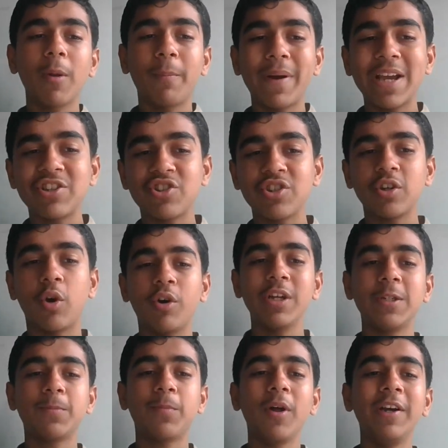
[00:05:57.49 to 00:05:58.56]
pressure on
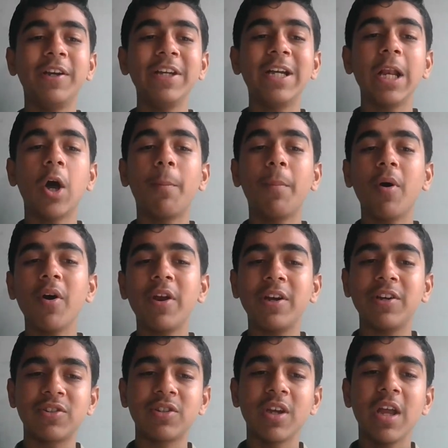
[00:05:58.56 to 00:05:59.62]
his political
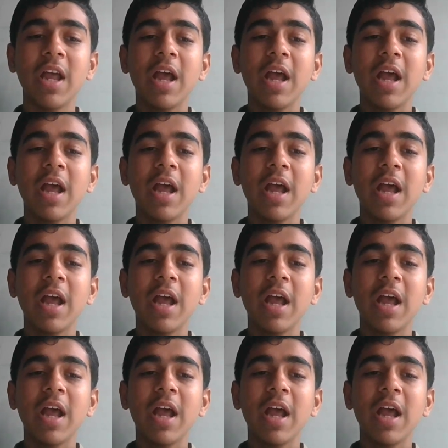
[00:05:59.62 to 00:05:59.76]
opponents